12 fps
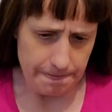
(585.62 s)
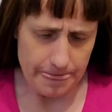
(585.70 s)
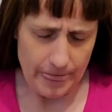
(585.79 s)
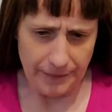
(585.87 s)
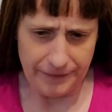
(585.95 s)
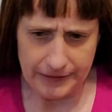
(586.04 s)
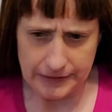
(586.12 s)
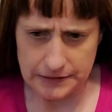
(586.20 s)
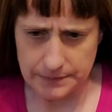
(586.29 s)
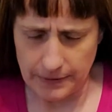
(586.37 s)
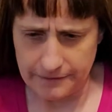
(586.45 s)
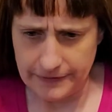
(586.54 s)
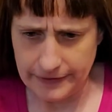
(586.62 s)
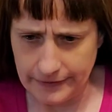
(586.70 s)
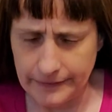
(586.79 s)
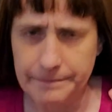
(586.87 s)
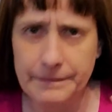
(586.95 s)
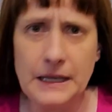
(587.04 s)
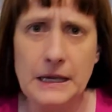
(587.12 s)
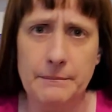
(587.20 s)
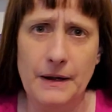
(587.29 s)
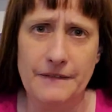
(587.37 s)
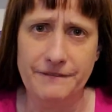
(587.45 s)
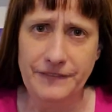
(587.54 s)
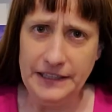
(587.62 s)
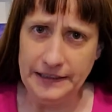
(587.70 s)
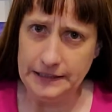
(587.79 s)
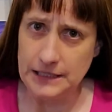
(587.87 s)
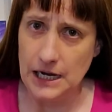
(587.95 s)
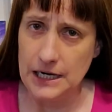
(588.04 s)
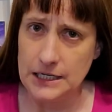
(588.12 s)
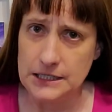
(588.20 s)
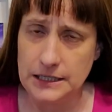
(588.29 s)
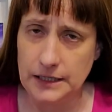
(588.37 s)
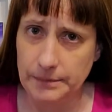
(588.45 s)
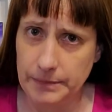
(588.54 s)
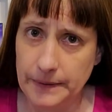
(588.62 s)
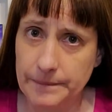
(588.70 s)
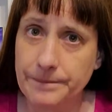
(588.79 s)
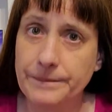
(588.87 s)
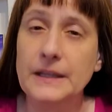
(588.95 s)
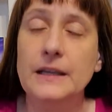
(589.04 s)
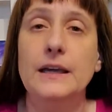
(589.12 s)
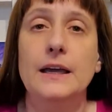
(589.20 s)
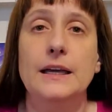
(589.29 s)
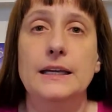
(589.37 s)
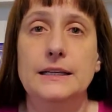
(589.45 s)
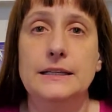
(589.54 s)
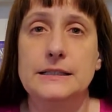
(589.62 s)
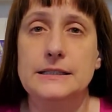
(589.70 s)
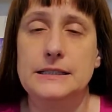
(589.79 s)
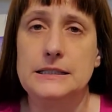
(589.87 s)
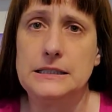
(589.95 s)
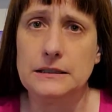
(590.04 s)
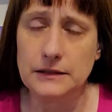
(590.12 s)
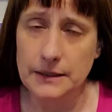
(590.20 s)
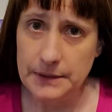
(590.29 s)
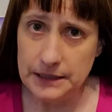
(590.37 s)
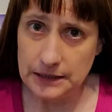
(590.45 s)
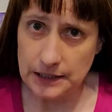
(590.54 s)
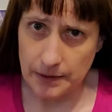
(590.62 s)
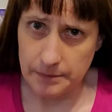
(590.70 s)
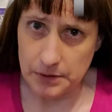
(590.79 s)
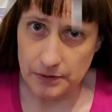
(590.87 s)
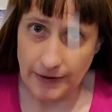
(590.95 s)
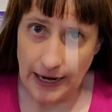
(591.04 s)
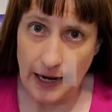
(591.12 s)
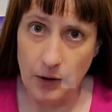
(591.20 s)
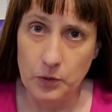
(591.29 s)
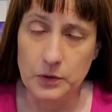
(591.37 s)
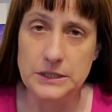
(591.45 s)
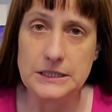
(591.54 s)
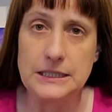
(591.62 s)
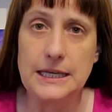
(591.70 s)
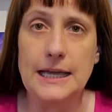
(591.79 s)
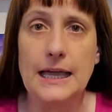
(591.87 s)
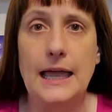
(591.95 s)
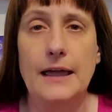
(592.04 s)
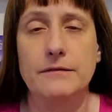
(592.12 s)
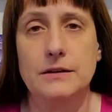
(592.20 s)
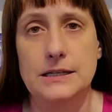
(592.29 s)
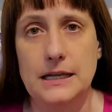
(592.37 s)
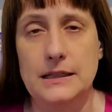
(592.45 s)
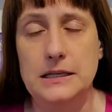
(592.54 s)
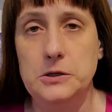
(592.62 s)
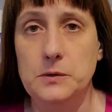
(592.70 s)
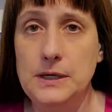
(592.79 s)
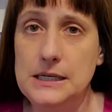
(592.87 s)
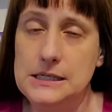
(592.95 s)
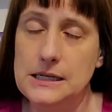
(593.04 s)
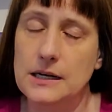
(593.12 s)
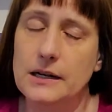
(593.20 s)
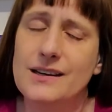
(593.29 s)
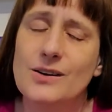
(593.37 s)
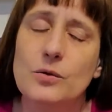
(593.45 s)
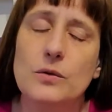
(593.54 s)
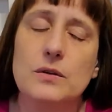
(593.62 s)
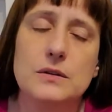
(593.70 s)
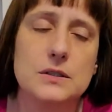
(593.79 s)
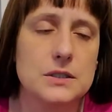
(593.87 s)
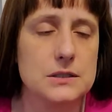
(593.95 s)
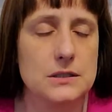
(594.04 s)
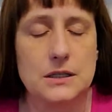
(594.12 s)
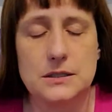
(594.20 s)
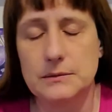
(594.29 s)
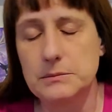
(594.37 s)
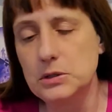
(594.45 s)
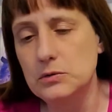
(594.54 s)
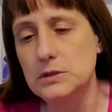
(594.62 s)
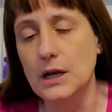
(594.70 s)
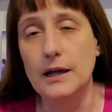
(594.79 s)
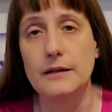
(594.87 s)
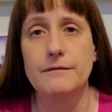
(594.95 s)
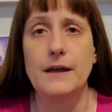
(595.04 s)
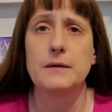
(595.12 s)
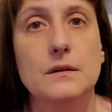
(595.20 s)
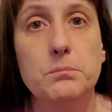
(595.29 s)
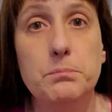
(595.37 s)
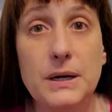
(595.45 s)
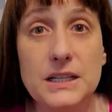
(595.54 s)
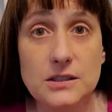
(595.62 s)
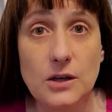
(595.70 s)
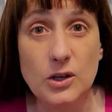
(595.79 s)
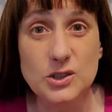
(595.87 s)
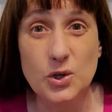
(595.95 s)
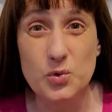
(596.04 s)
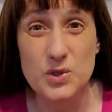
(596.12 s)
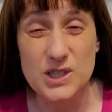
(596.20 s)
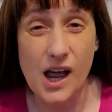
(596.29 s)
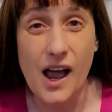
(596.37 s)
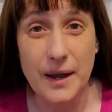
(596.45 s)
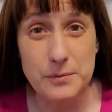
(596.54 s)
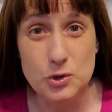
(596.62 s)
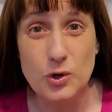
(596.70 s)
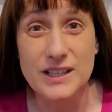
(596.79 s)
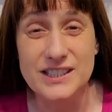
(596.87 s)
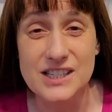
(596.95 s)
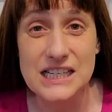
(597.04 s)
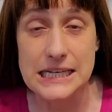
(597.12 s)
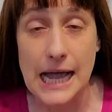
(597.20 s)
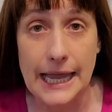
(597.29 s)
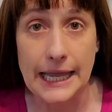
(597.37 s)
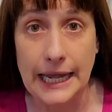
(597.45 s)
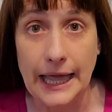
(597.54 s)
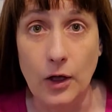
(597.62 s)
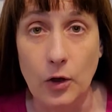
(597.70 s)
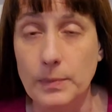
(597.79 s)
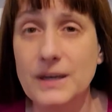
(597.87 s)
I think it's my 5th. My 5th diet tip is to limit the number of hours every day that you eat. And I know that this is like some new diet fad, but it's also time-trusted diet help.